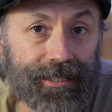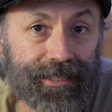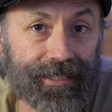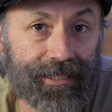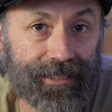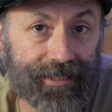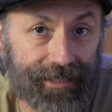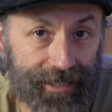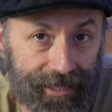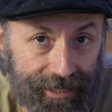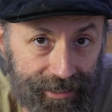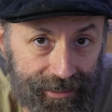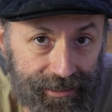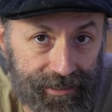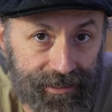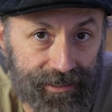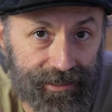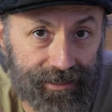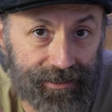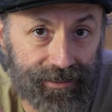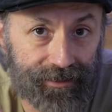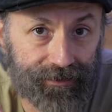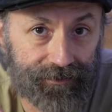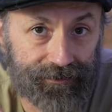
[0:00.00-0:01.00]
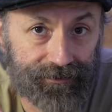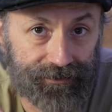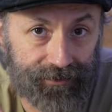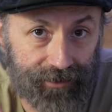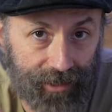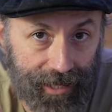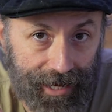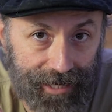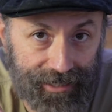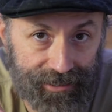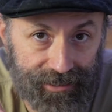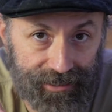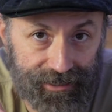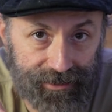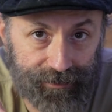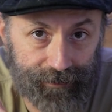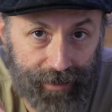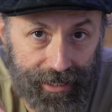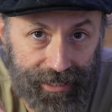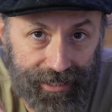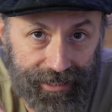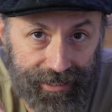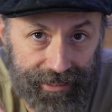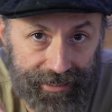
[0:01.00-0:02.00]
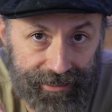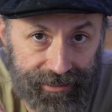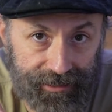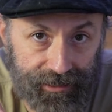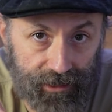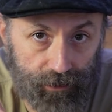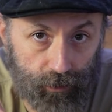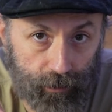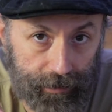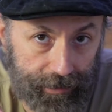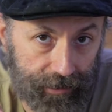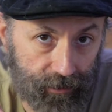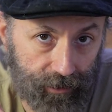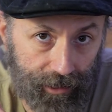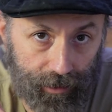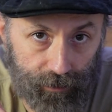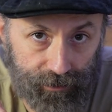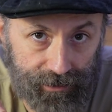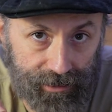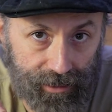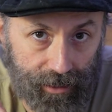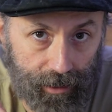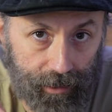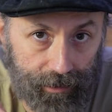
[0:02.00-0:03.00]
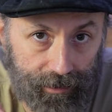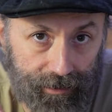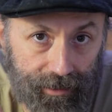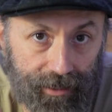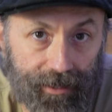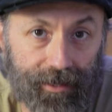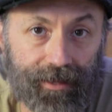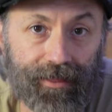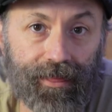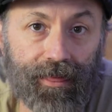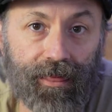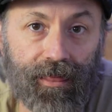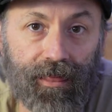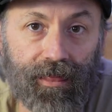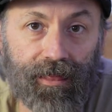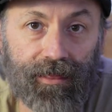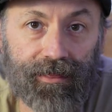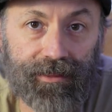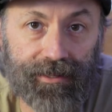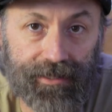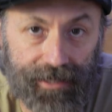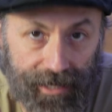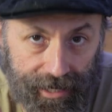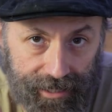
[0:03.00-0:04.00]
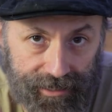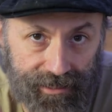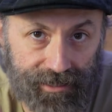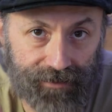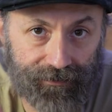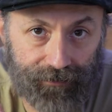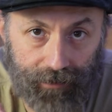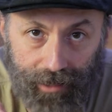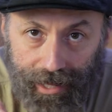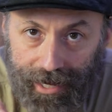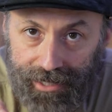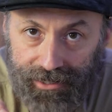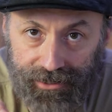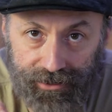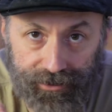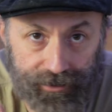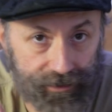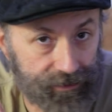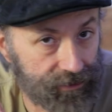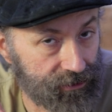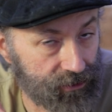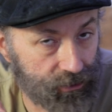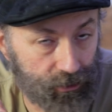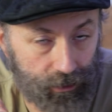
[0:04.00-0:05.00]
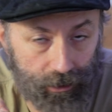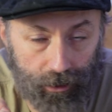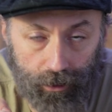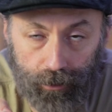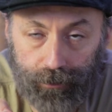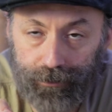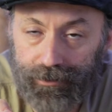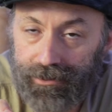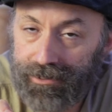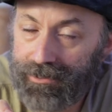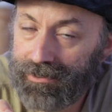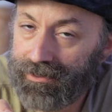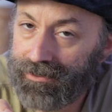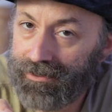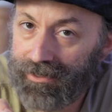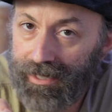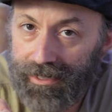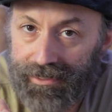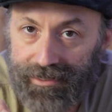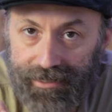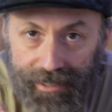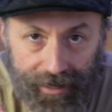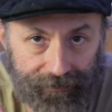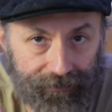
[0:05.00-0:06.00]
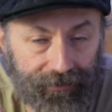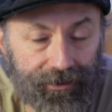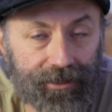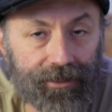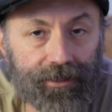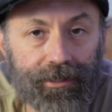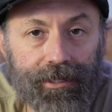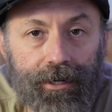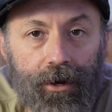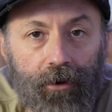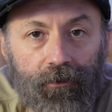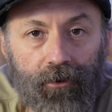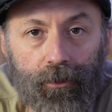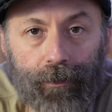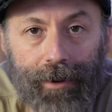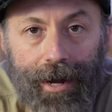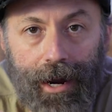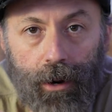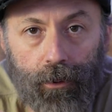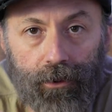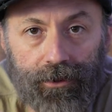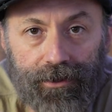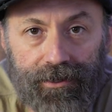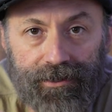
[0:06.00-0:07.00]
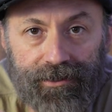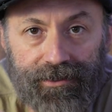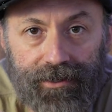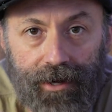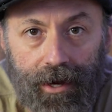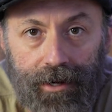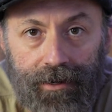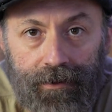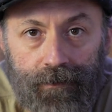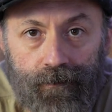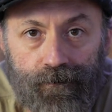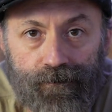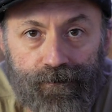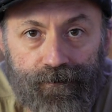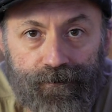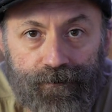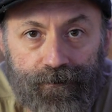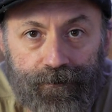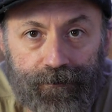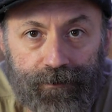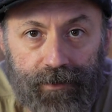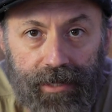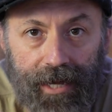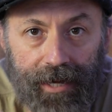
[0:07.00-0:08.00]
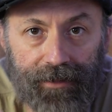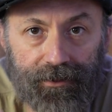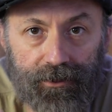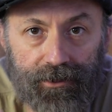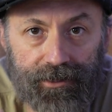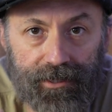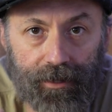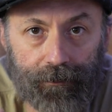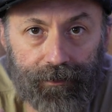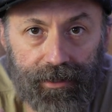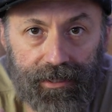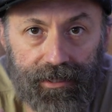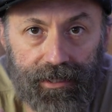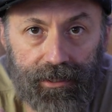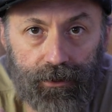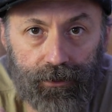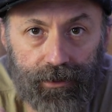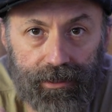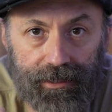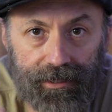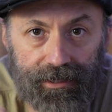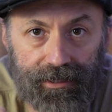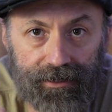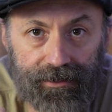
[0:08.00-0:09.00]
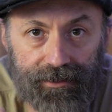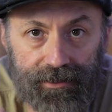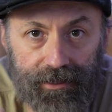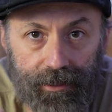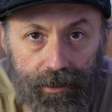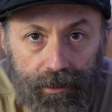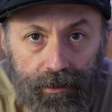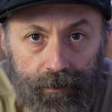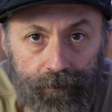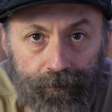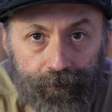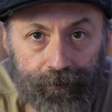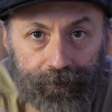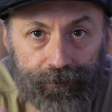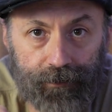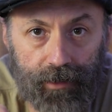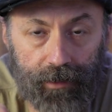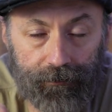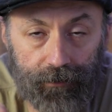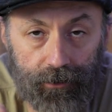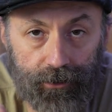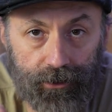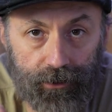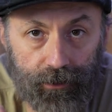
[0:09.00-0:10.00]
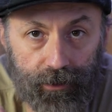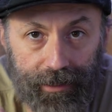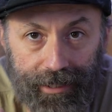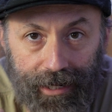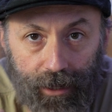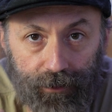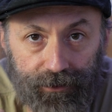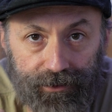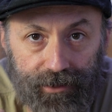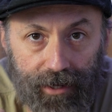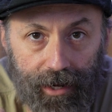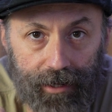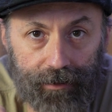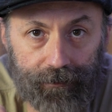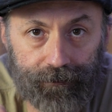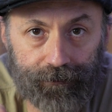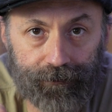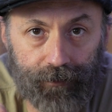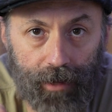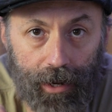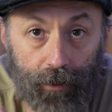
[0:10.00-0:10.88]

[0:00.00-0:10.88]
Yes, flashes make it easier when you're outside. Yes, flashes and strobes, they definitely overpower the sun, and there's something that you need to consider if you're shooting outside.